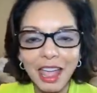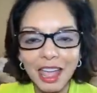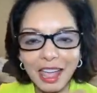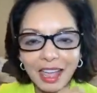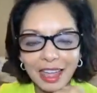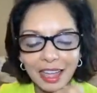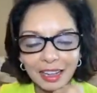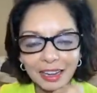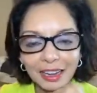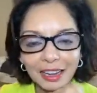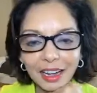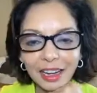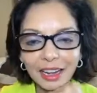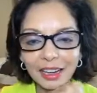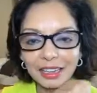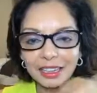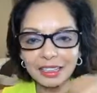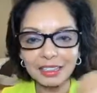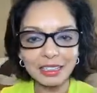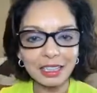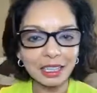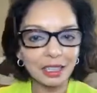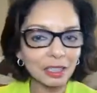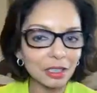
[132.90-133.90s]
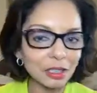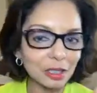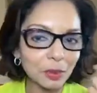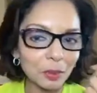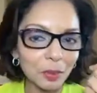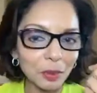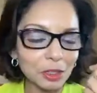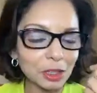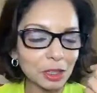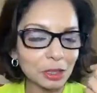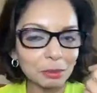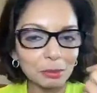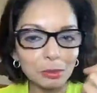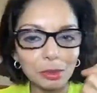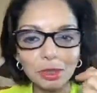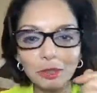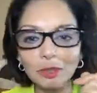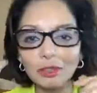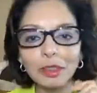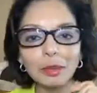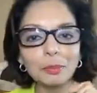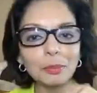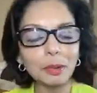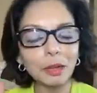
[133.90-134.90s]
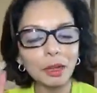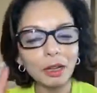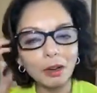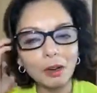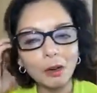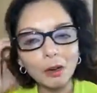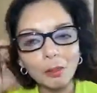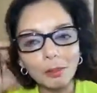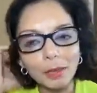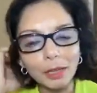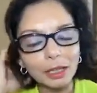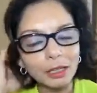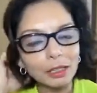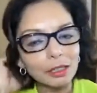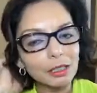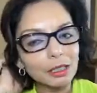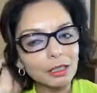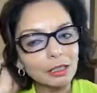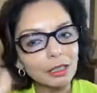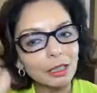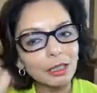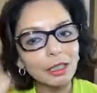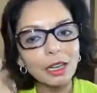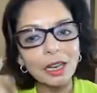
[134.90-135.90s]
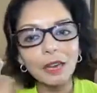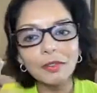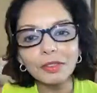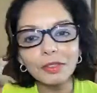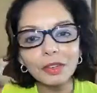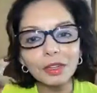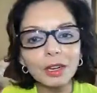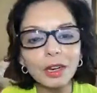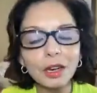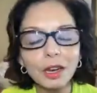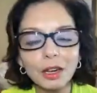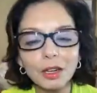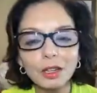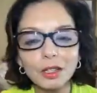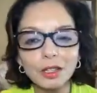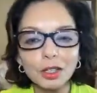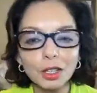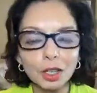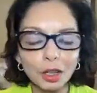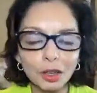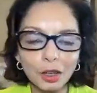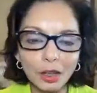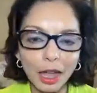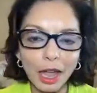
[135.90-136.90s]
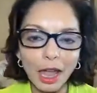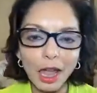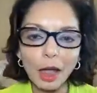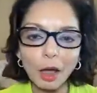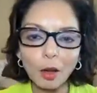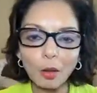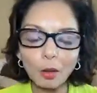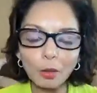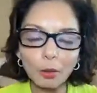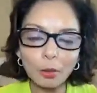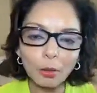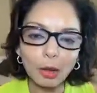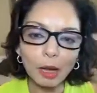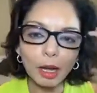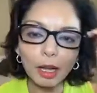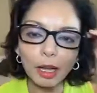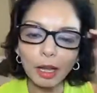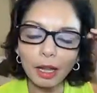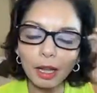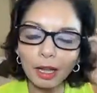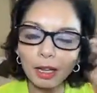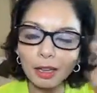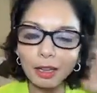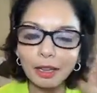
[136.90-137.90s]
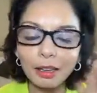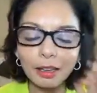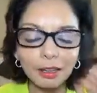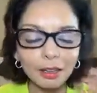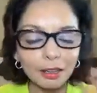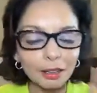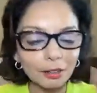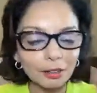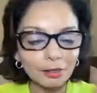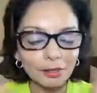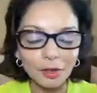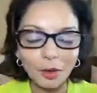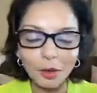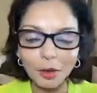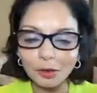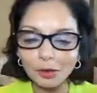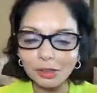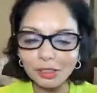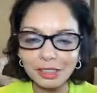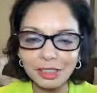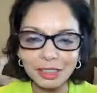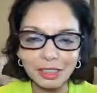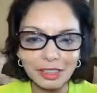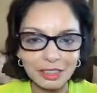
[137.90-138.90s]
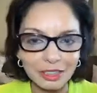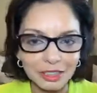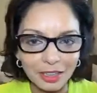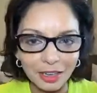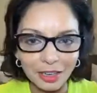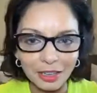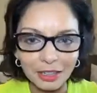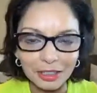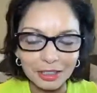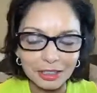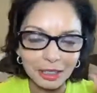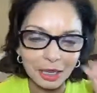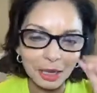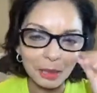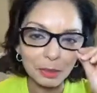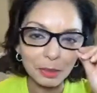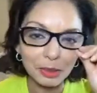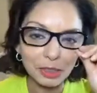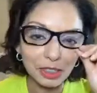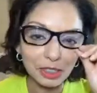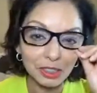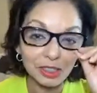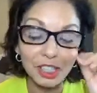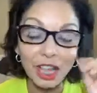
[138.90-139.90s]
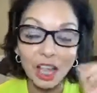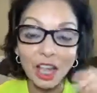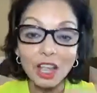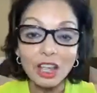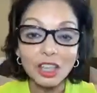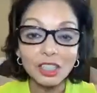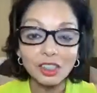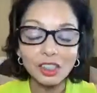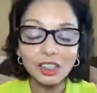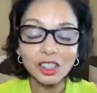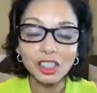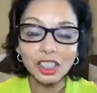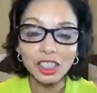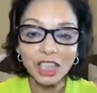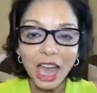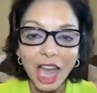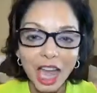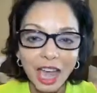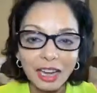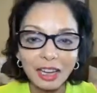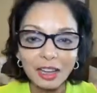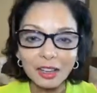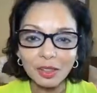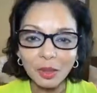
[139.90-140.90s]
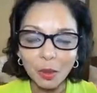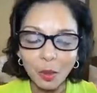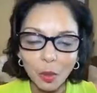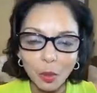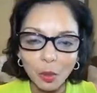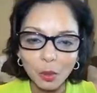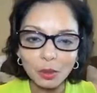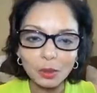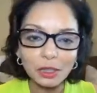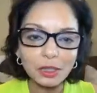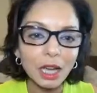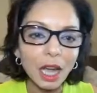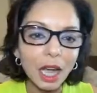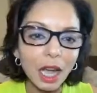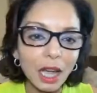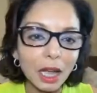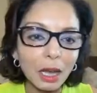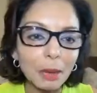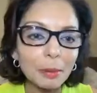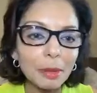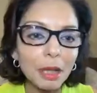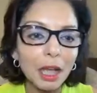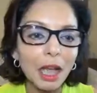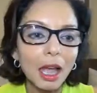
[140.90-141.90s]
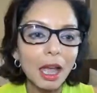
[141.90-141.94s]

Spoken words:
and I intended to watch a movie, but oh my goodness, I never took out my earphones the entire time. We just chatted the whole time.